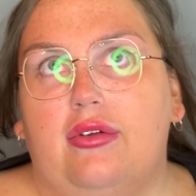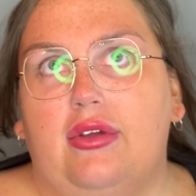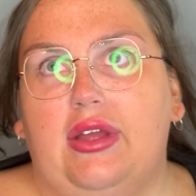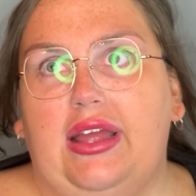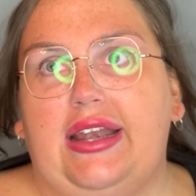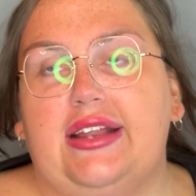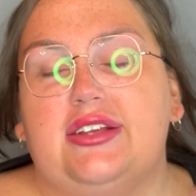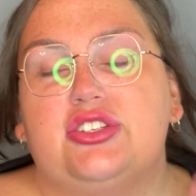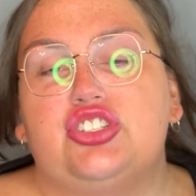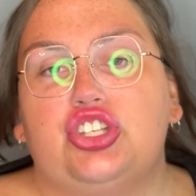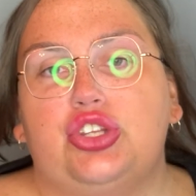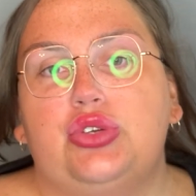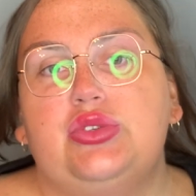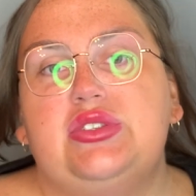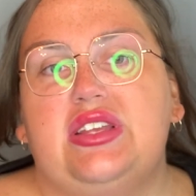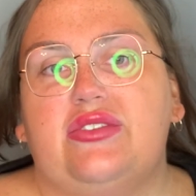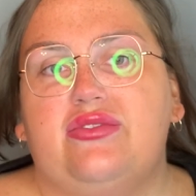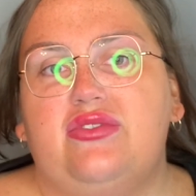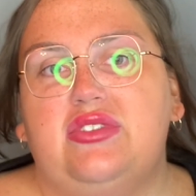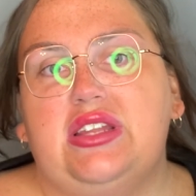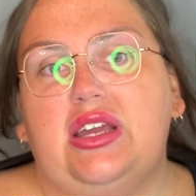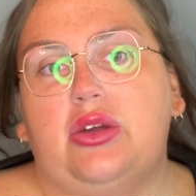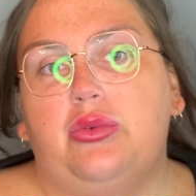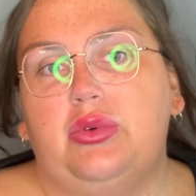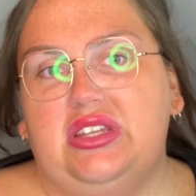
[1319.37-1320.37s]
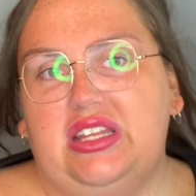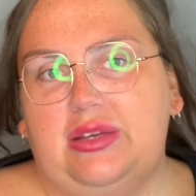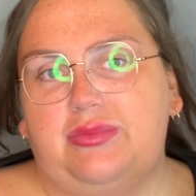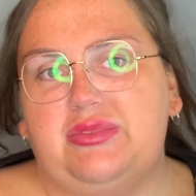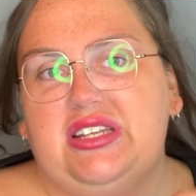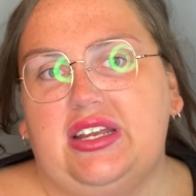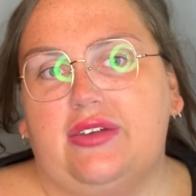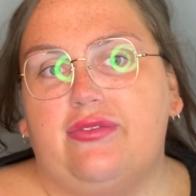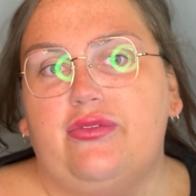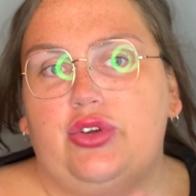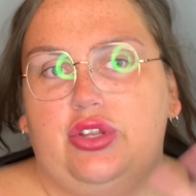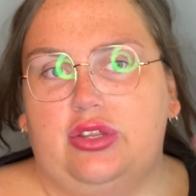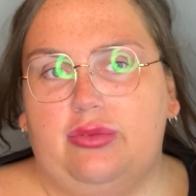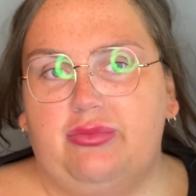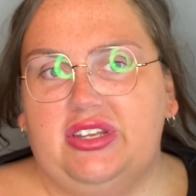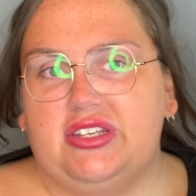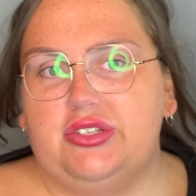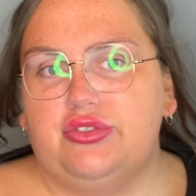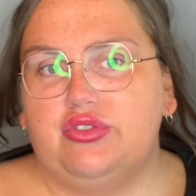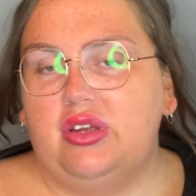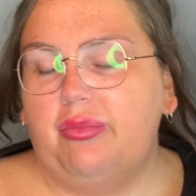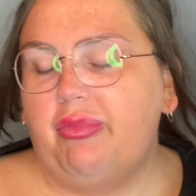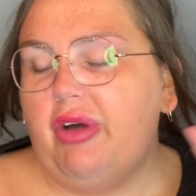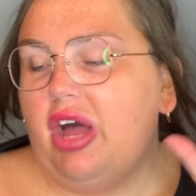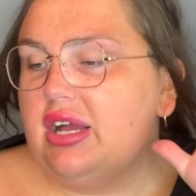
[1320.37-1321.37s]
an exclusive liquid lipstick for the
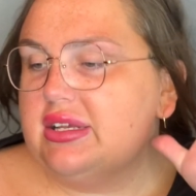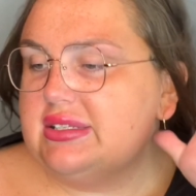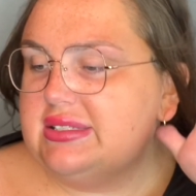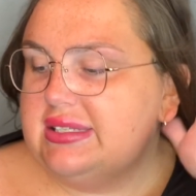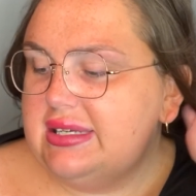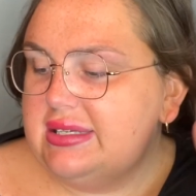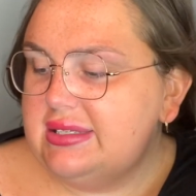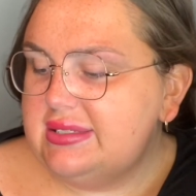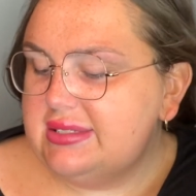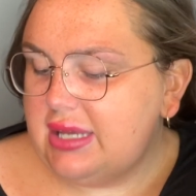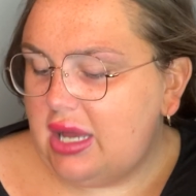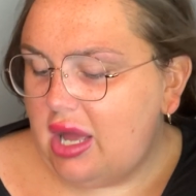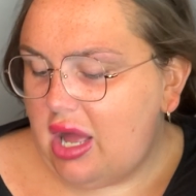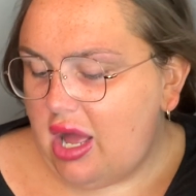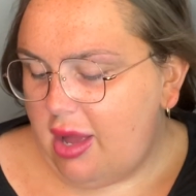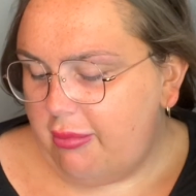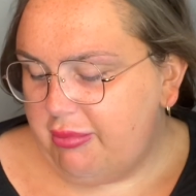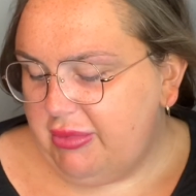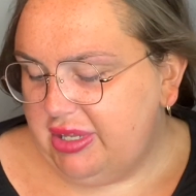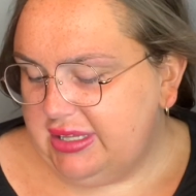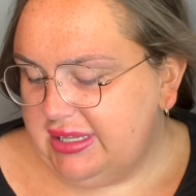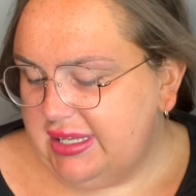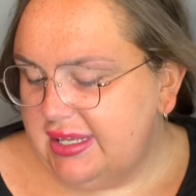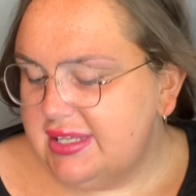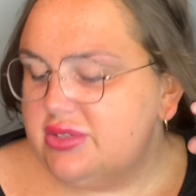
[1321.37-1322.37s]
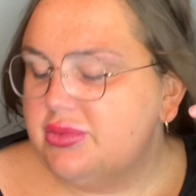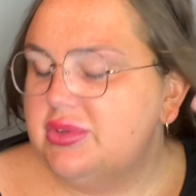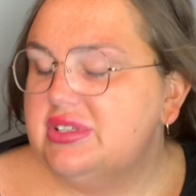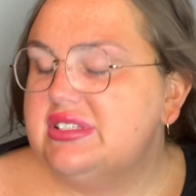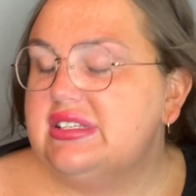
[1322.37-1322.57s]
mystery boxes, and this was